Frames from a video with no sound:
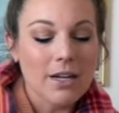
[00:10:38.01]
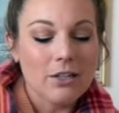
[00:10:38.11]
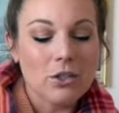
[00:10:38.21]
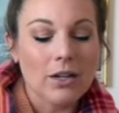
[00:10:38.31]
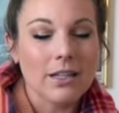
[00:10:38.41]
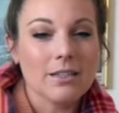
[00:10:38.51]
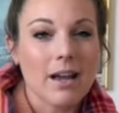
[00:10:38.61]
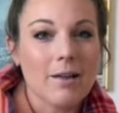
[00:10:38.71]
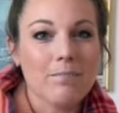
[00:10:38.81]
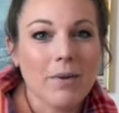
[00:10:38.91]
so
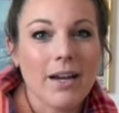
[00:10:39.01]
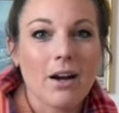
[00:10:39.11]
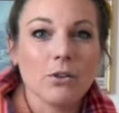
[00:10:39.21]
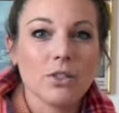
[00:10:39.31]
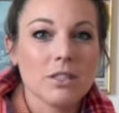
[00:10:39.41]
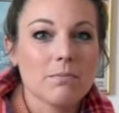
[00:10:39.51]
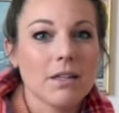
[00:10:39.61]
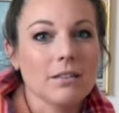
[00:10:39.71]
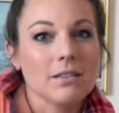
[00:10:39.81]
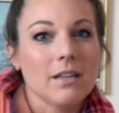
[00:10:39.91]
anytime my house
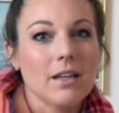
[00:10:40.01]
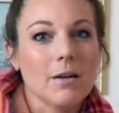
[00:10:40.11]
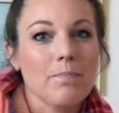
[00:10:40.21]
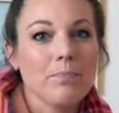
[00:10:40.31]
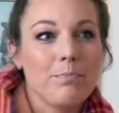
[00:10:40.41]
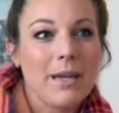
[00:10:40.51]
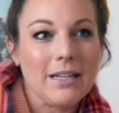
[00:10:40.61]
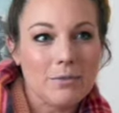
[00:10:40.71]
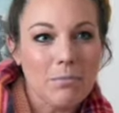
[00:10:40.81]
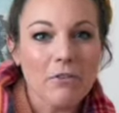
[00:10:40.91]
smells like
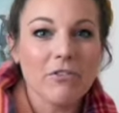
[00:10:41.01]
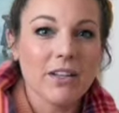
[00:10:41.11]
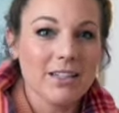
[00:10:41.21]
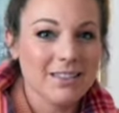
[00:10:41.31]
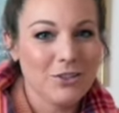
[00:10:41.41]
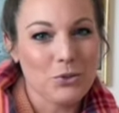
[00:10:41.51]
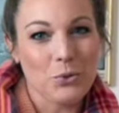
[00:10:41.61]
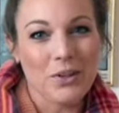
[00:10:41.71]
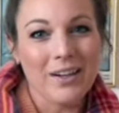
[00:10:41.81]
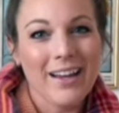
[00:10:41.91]
baked muffins
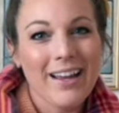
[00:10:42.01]
or